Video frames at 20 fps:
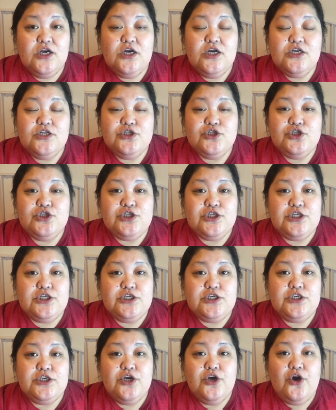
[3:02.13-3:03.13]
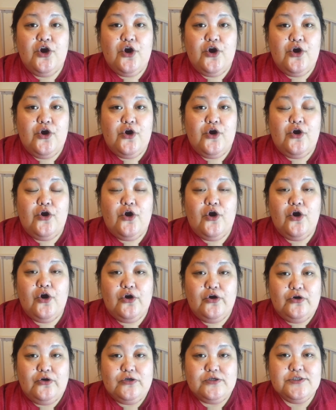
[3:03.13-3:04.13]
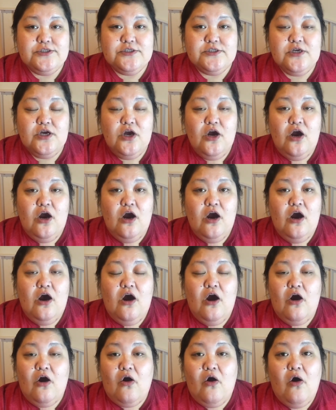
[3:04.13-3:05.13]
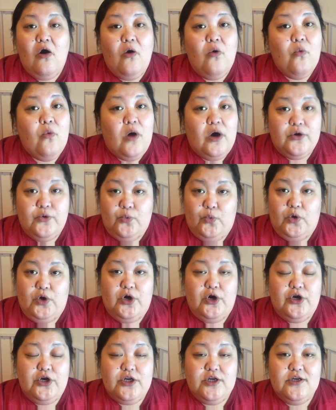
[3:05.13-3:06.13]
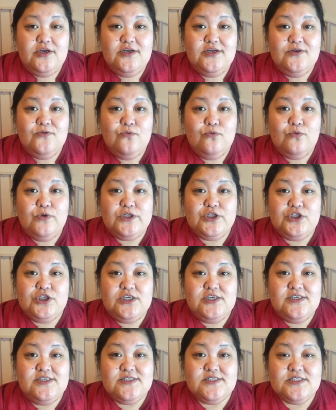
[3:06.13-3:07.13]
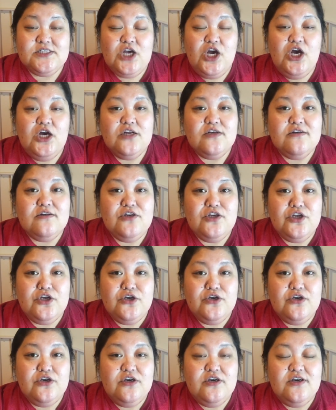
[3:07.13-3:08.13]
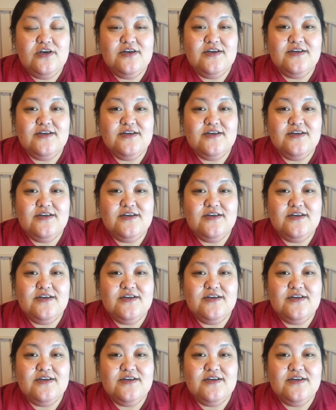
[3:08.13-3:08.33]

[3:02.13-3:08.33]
she, her, hers are all one word, which is new,